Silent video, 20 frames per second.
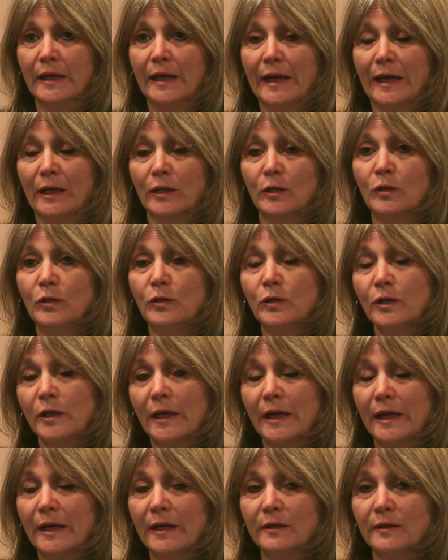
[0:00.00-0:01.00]
and look
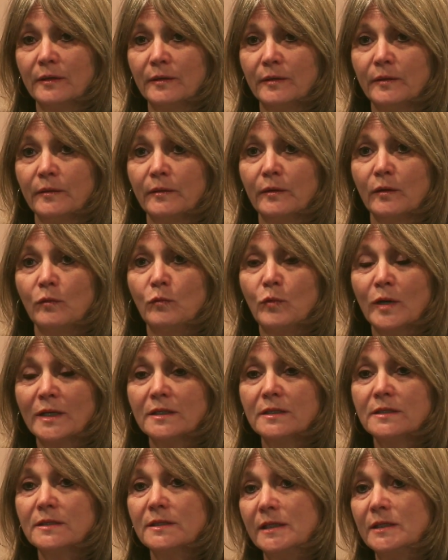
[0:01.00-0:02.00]
at what
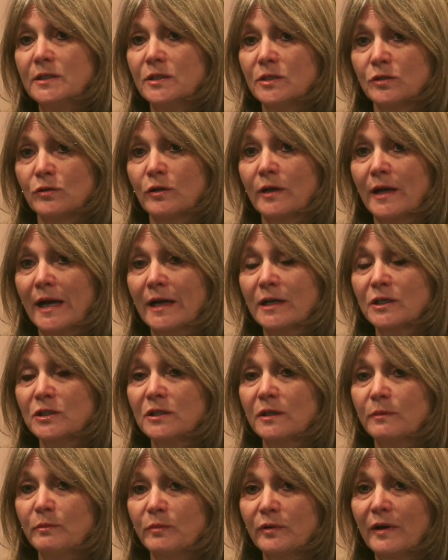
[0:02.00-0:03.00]
diseases are
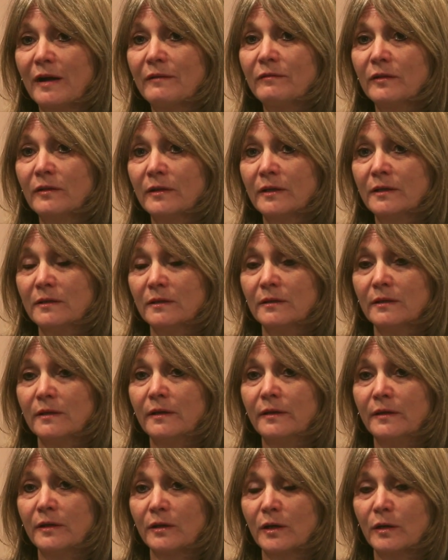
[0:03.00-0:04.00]
actually prevalent
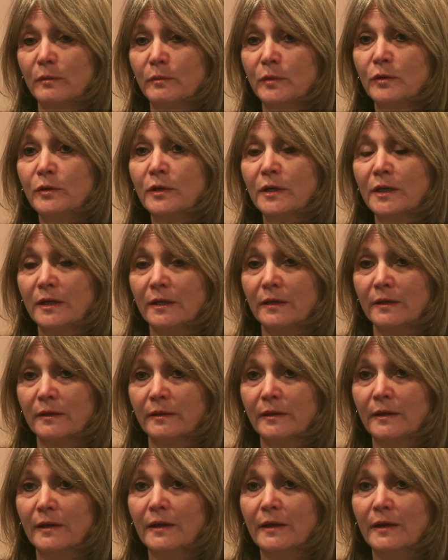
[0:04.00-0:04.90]
in the community